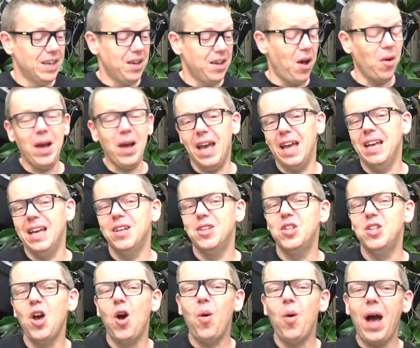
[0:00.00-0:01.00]
Okay,
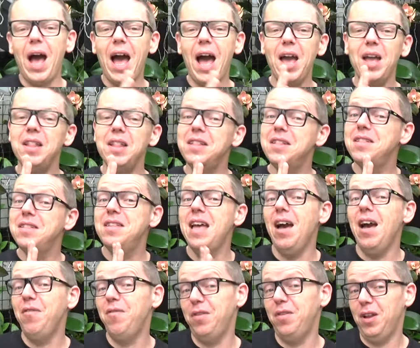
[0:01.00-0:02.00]
so I
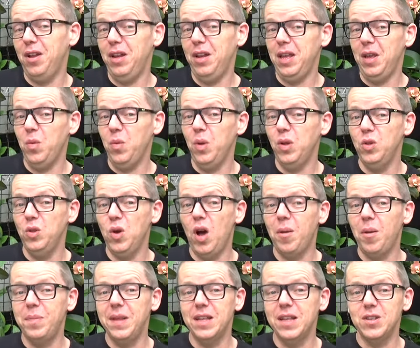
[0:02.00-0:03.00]
definitely will do
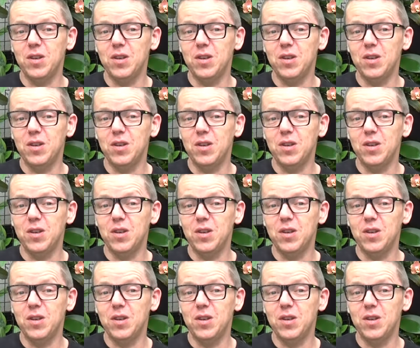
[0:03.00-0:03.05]
updates